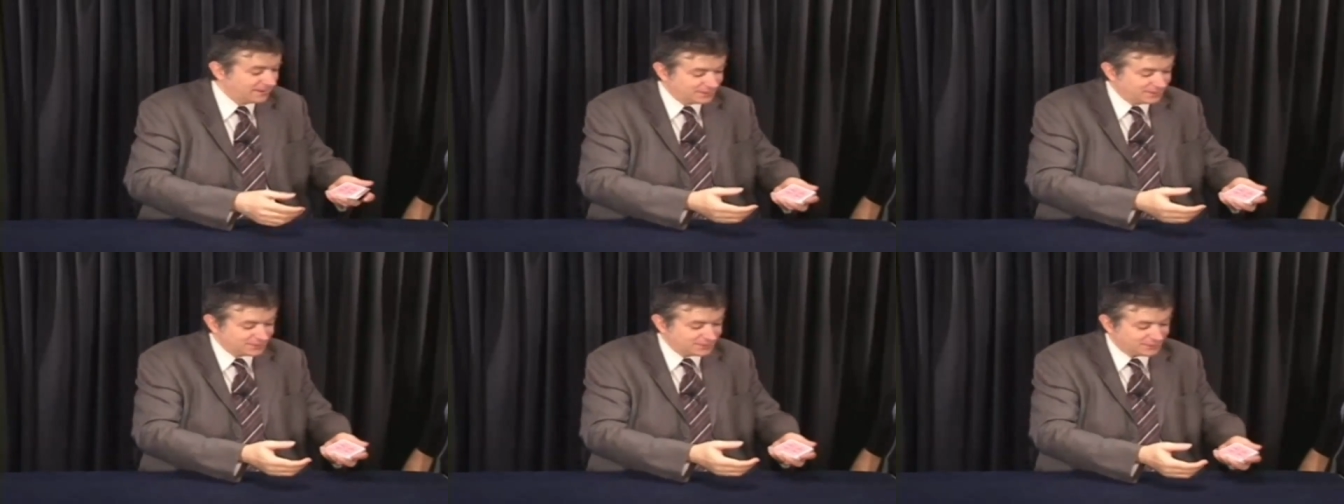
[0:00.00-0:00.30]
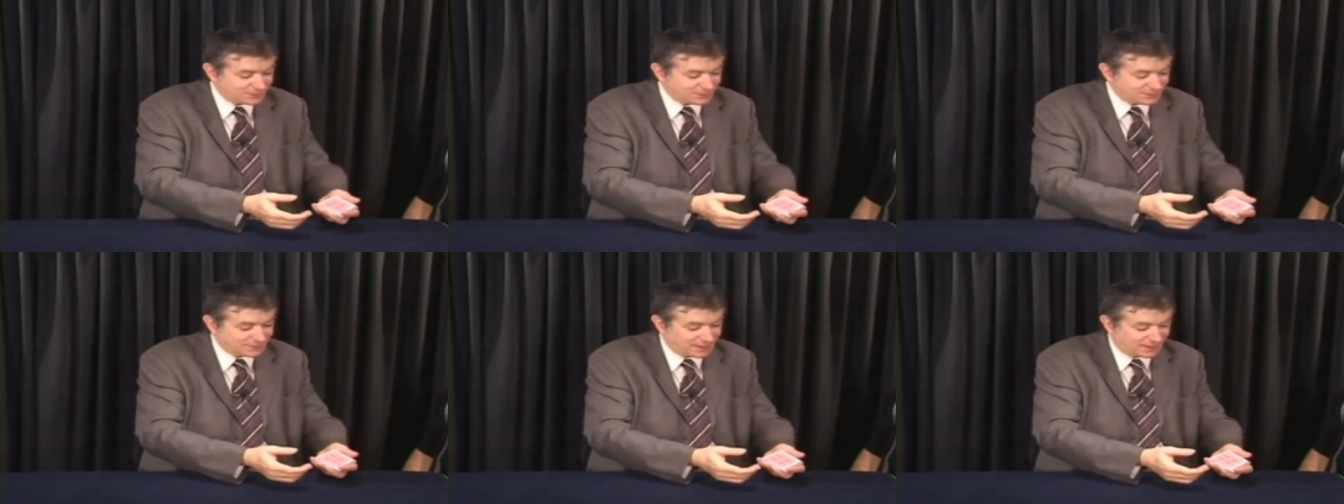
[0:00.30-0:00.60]

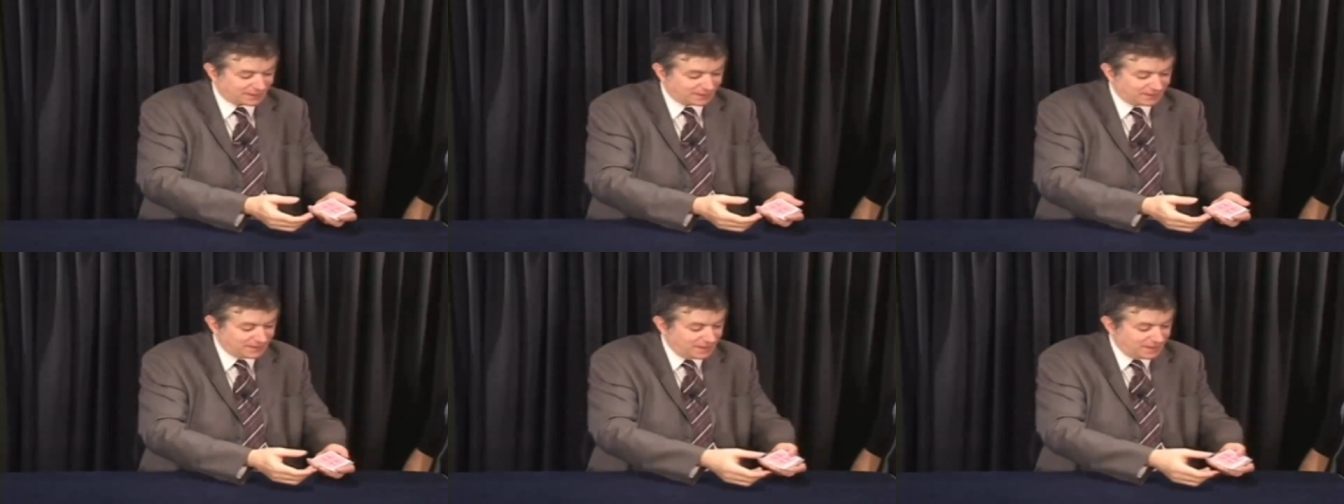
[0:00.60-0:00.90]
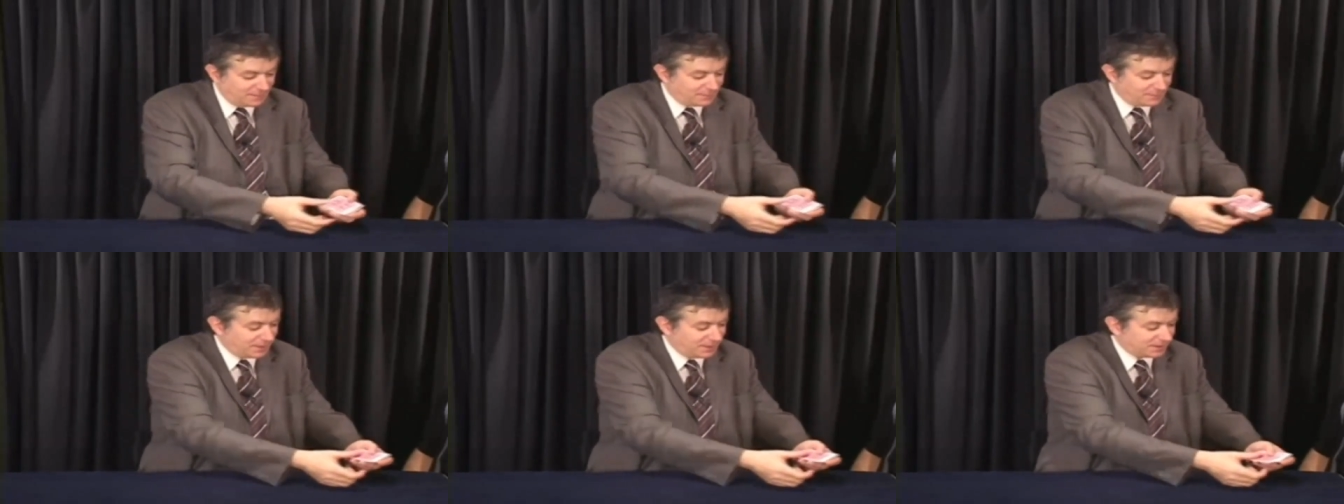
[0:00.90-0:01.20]
So sad.
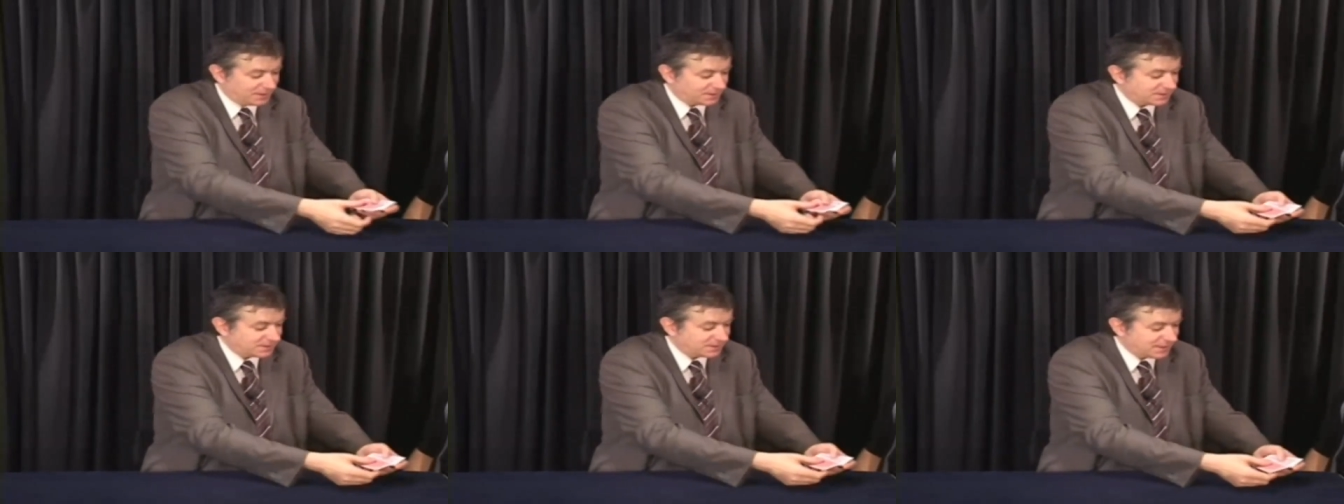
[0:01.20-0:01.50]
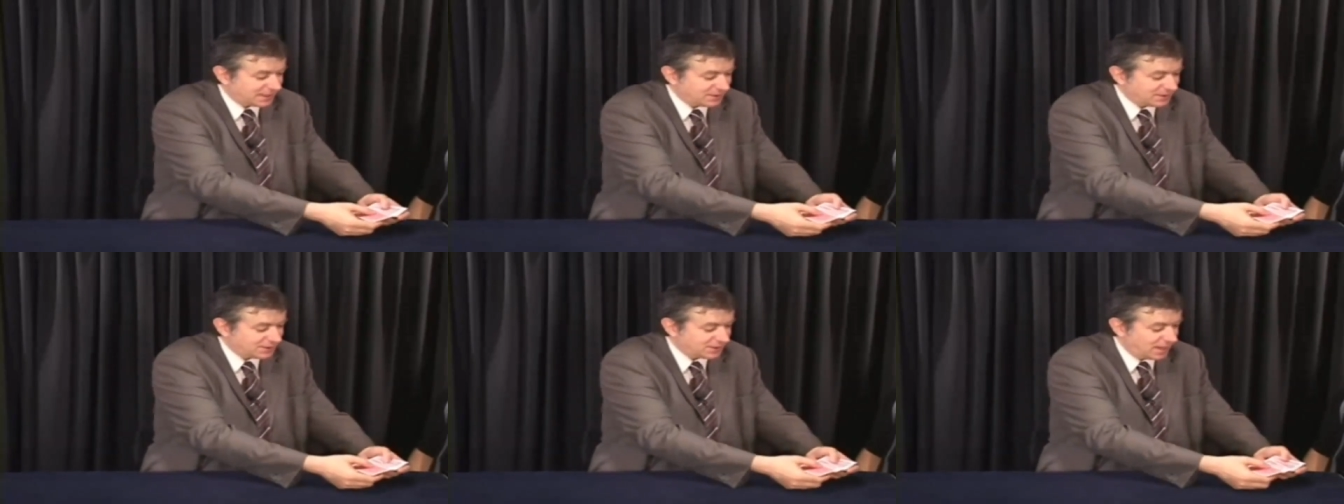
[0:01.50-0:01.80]
Please
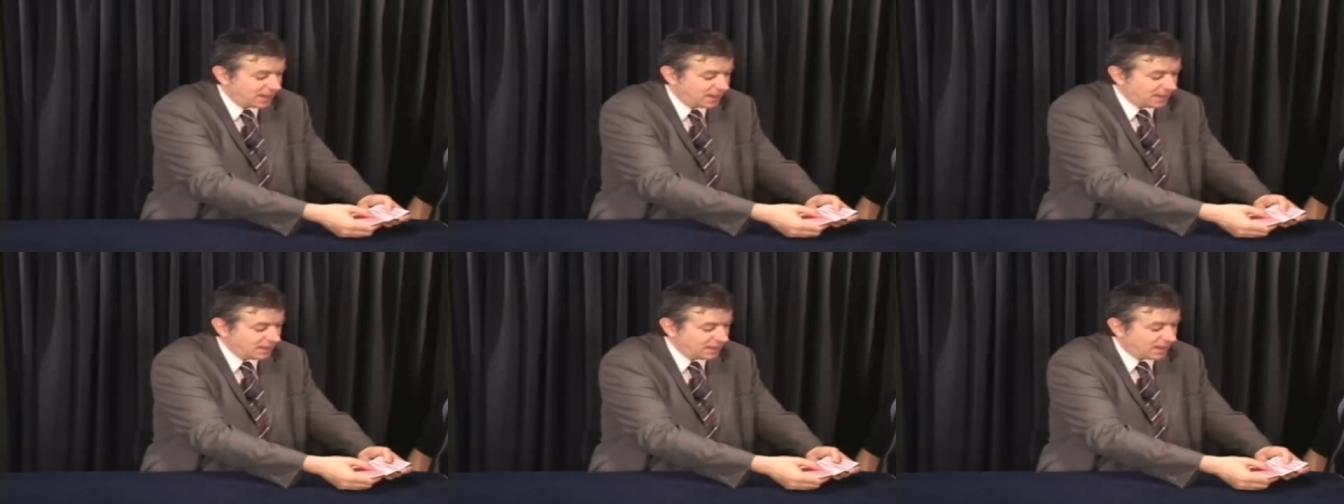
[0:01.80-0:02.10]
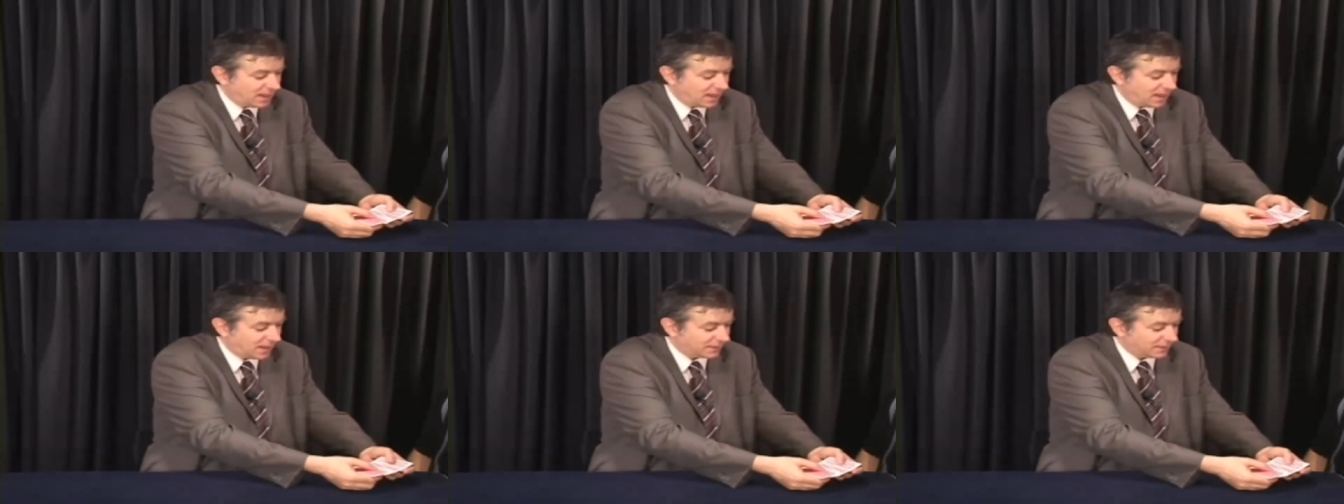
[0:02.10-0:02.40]
touch any
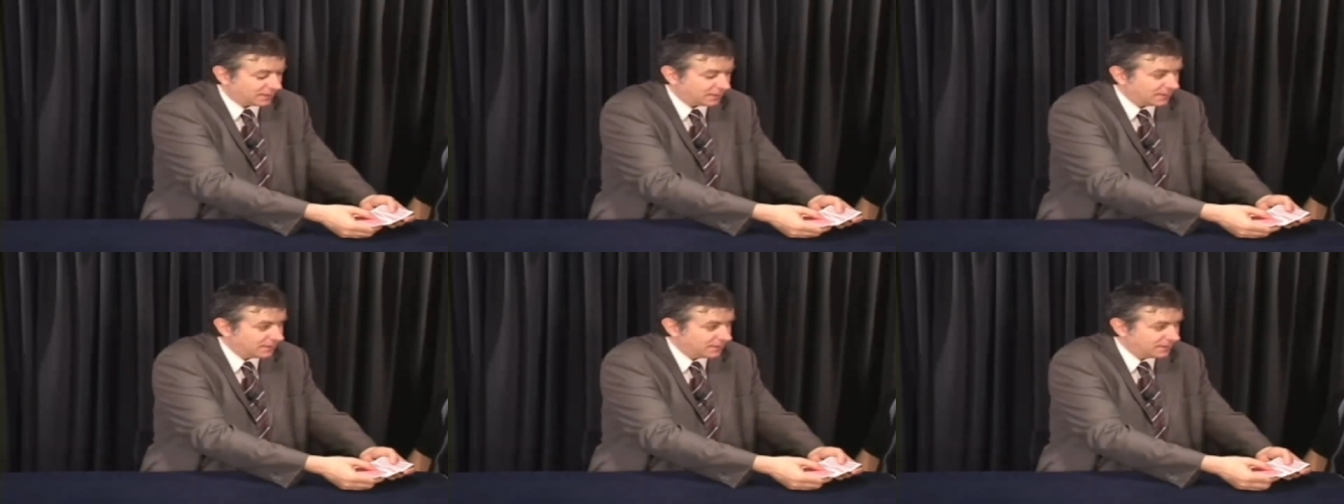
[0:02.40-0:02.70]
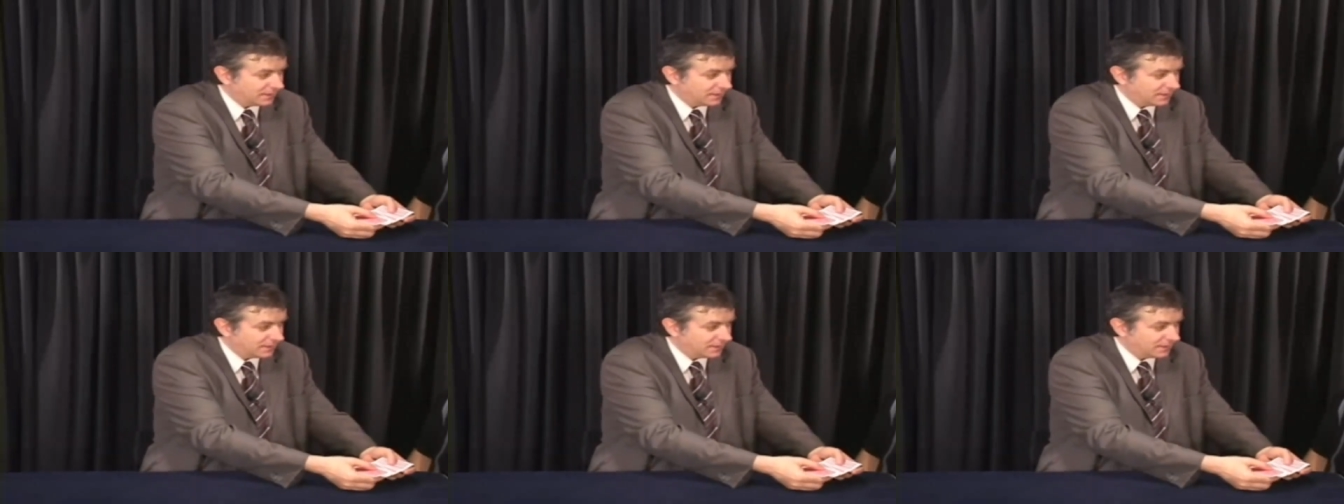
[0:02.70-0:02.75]
card